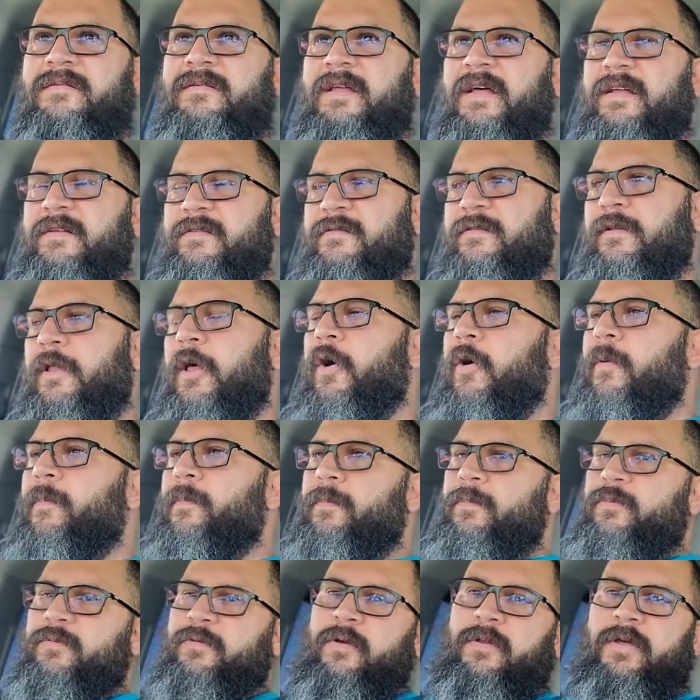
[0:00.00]
slope,
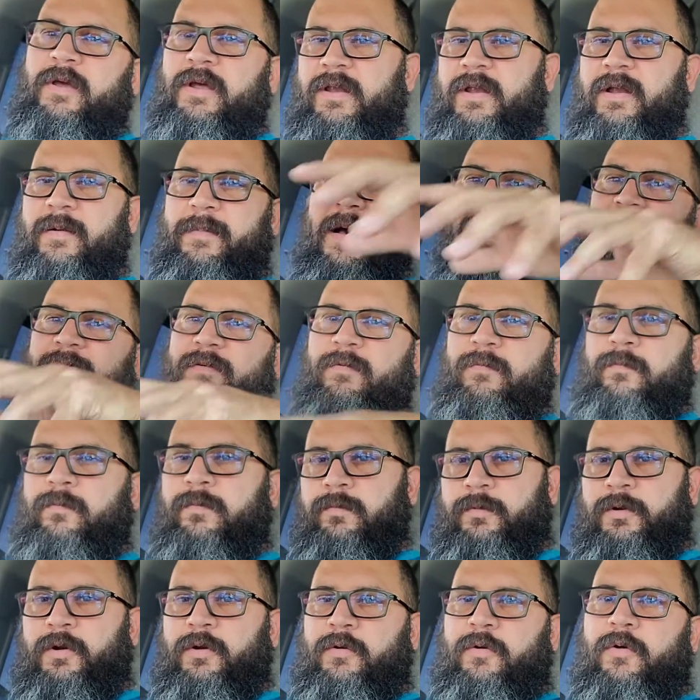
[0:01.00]
so they ended up having
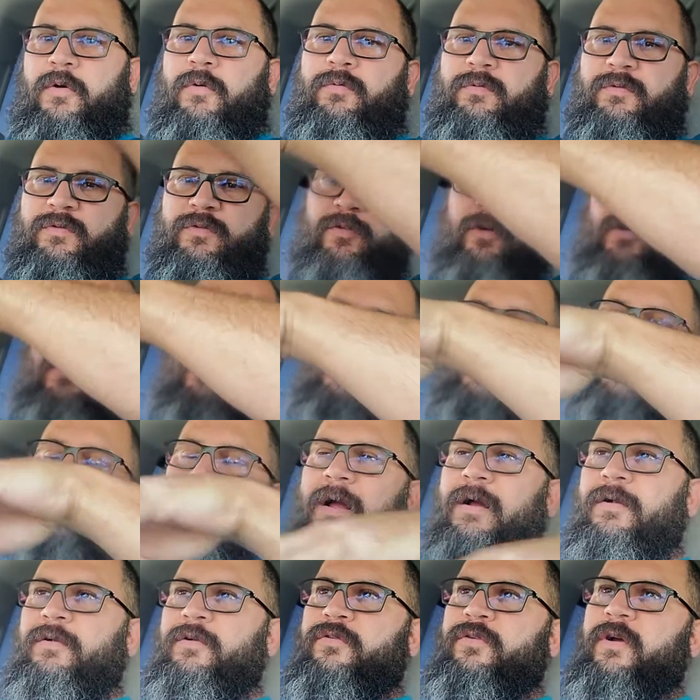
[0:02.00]
to go and circle
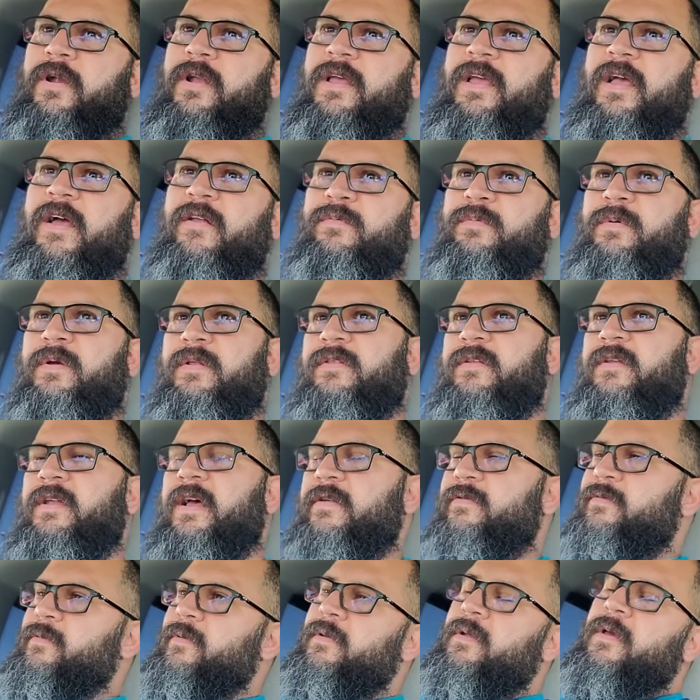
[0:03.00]
around to try to catch me at the
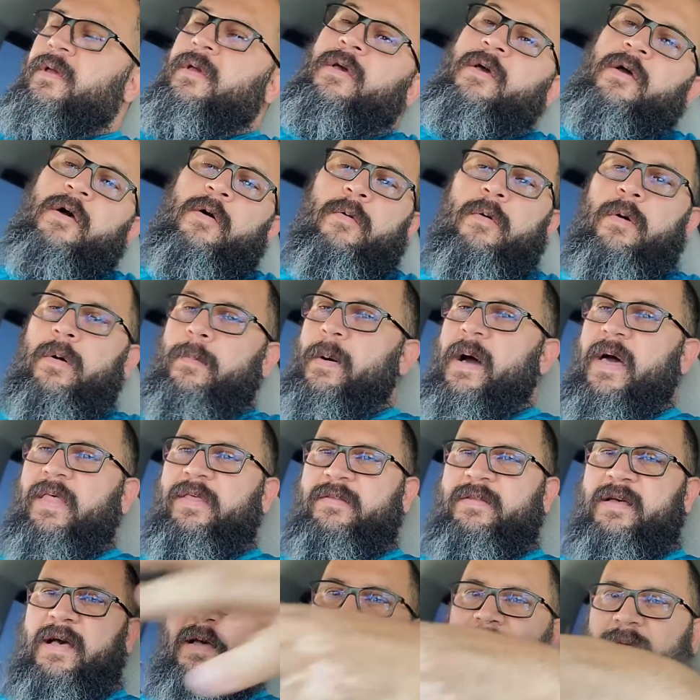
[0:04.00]
next one. Well, by the
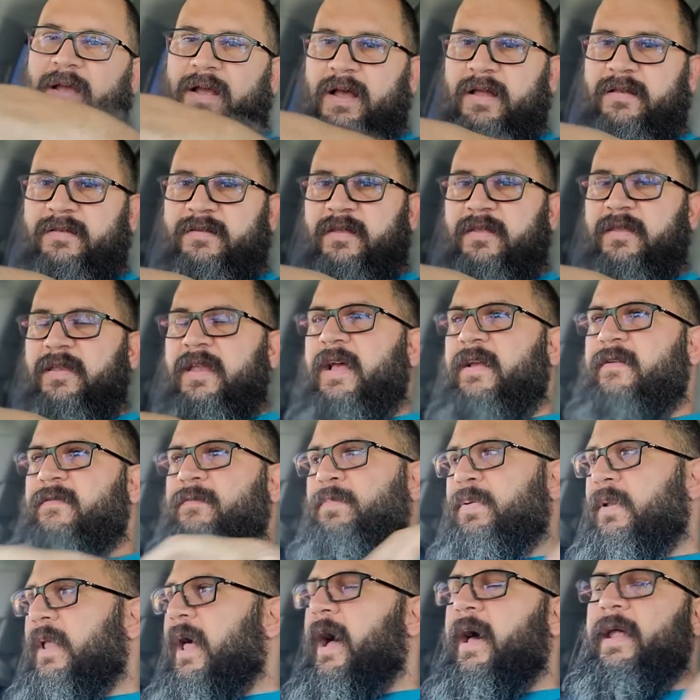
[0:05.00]
time they got to the next
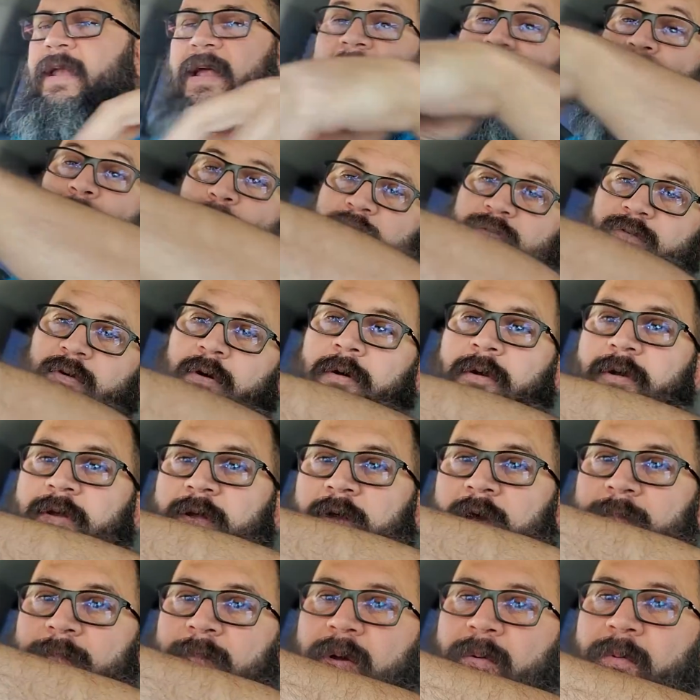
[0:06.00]
plot, I was already
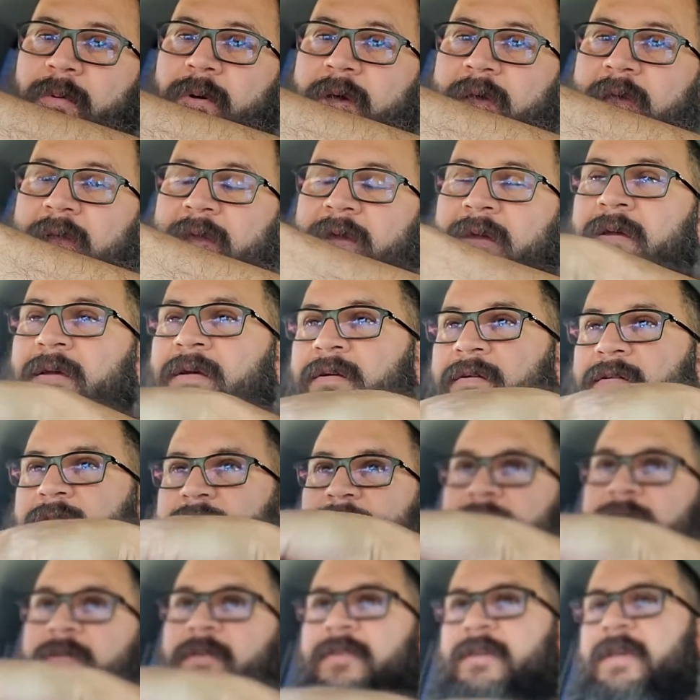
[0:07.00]
on my way
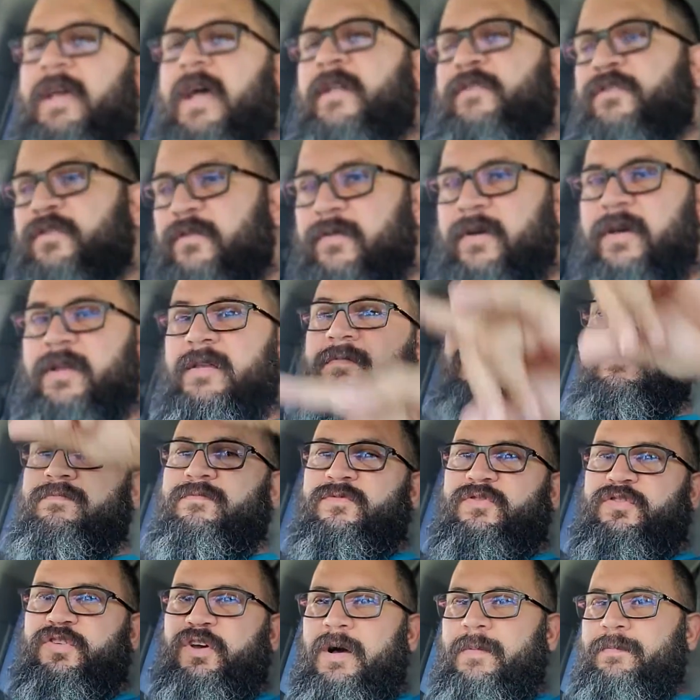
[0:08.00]
to the edge of it and
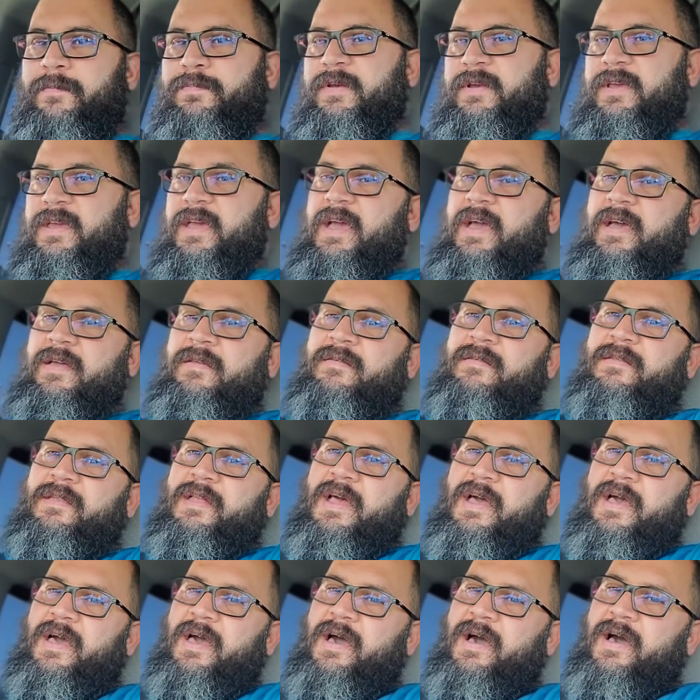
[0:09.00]
jumped again.
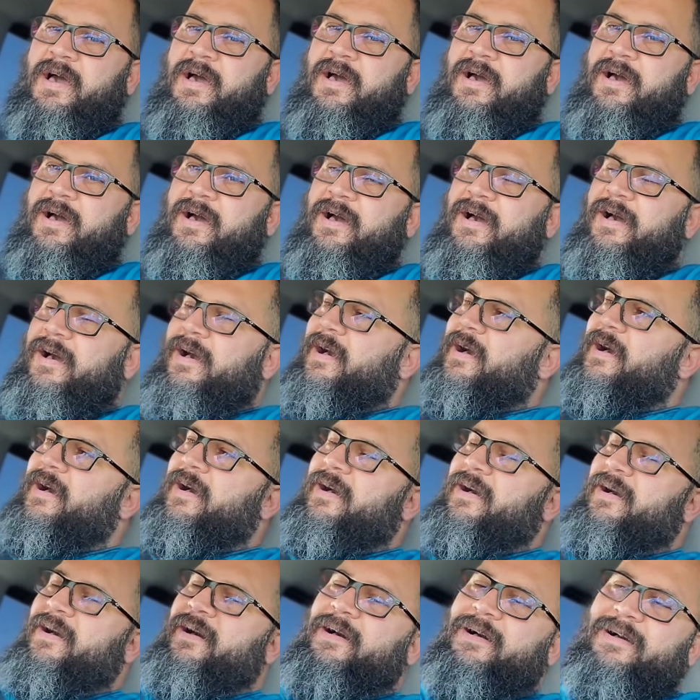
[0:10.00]

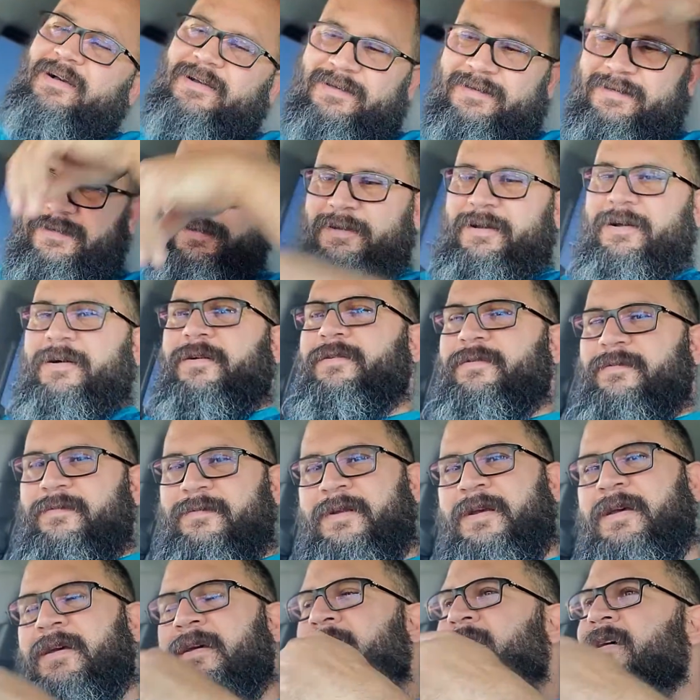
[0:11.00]
And
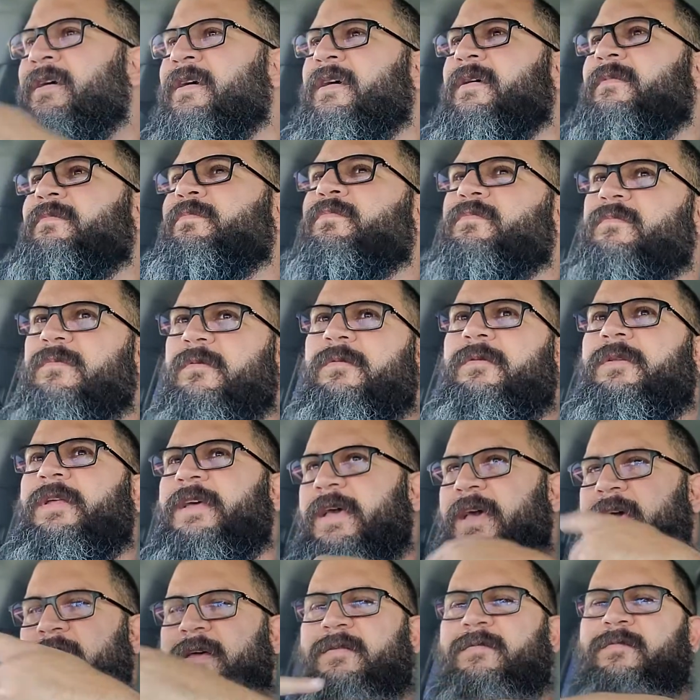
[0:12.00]

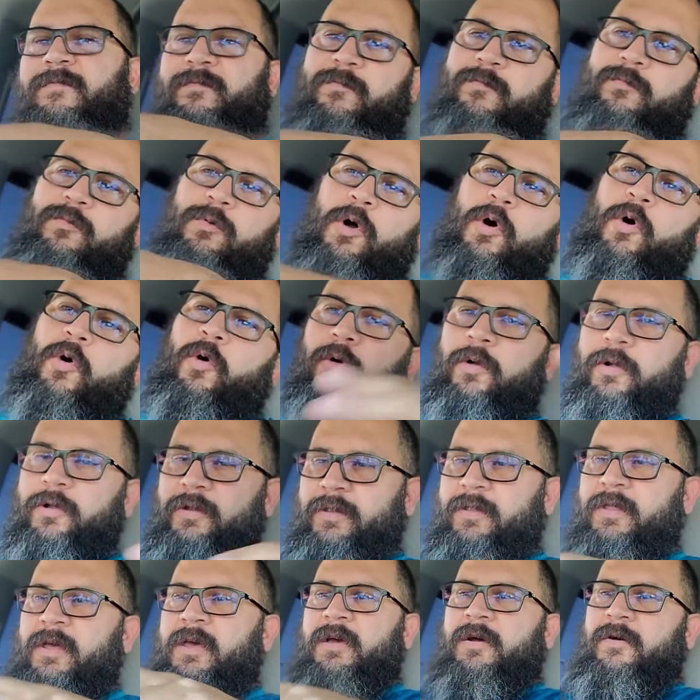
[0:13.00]
hit and roll,
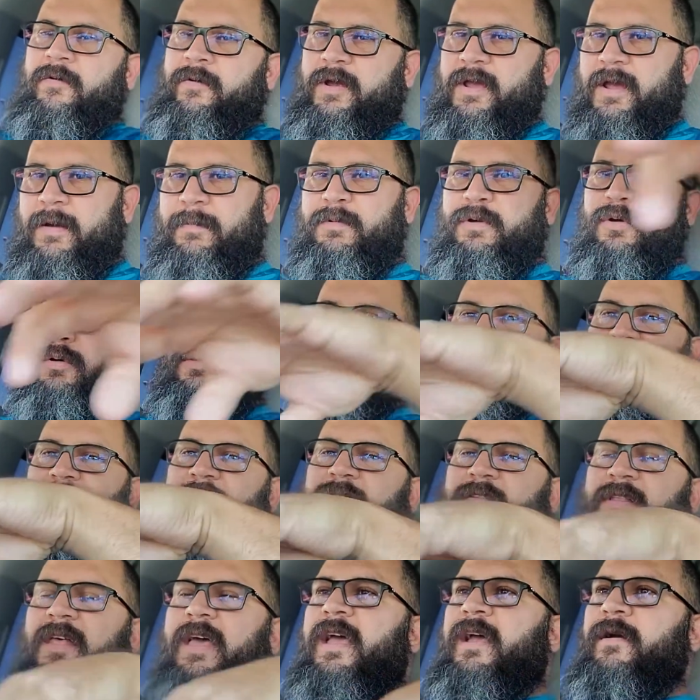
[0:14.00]
and we kept doing
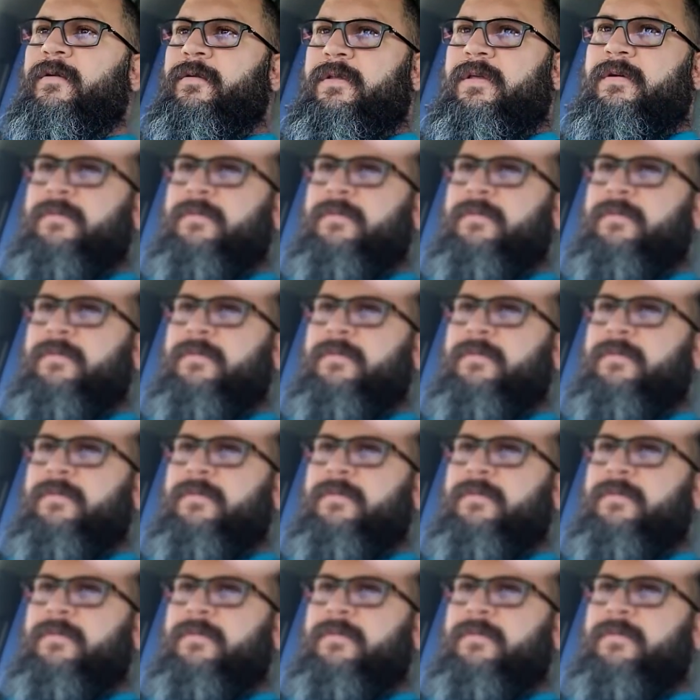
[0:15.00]
this thing where they